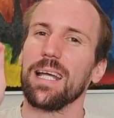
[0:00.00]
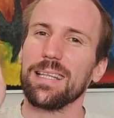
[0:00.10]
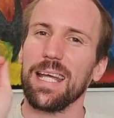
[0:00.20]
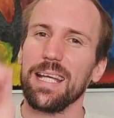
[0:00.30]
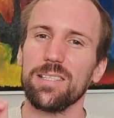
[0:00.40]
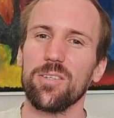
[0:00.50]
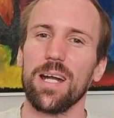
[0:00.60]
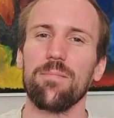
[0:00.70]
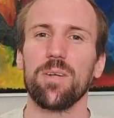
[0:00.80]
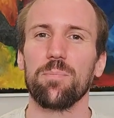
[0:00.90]
and test your
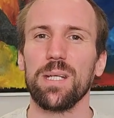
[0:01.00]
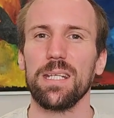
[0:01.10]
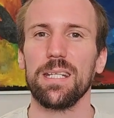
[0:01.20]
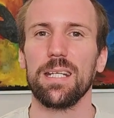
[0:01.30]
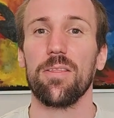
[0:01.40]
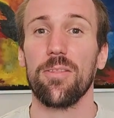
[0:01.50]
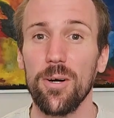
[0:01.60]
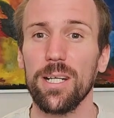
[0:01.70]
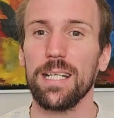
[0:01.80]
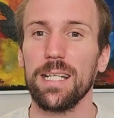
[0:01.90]
MVP in
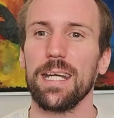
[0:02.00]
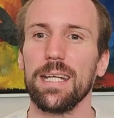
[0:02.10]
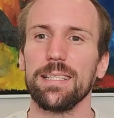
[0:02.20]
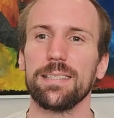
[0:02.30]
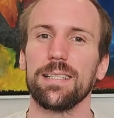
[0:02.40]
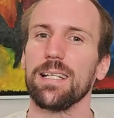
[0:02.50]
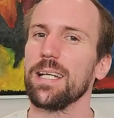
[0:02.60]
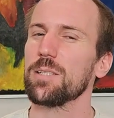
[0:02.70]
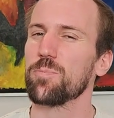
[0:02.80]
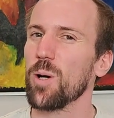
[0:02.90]
30 days,
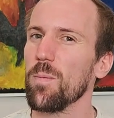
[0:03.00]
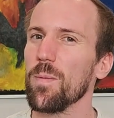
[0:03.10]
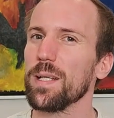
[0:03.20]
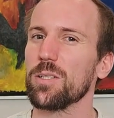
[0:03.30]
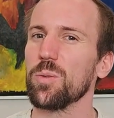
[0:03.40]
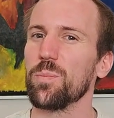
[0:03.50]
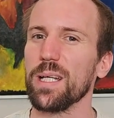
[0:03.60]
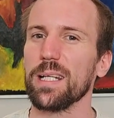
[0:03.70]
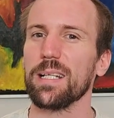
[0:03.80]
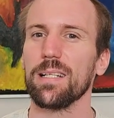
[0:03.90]
it's probably too
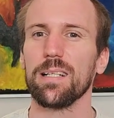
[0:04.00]
big.